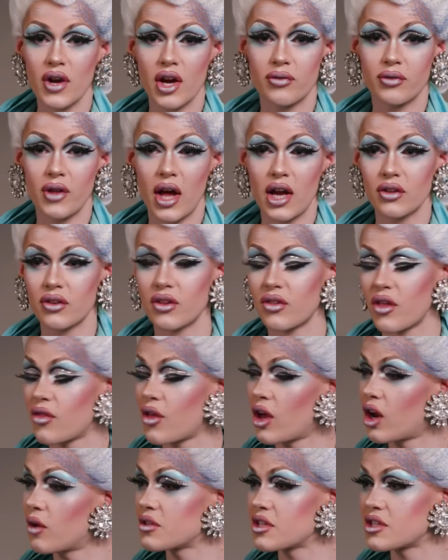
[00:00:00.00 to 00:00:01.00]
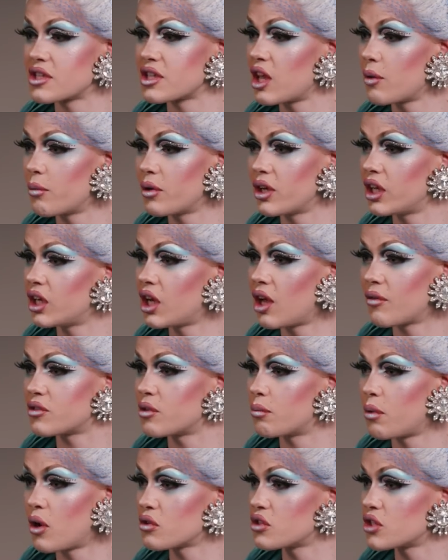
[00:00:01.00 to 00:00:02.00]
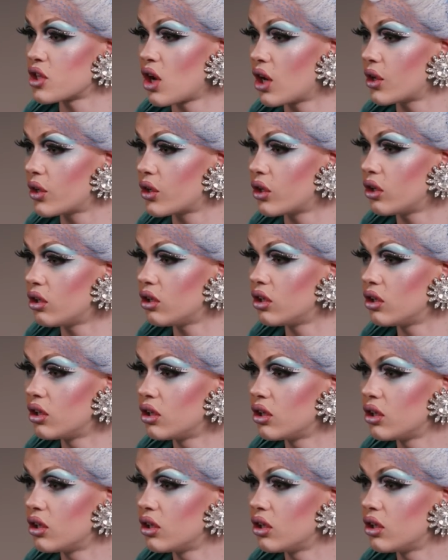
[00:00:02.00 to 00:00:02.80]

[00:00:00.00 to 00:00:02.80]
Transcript: very flattered that they thought I was a celebrity enough to post the article.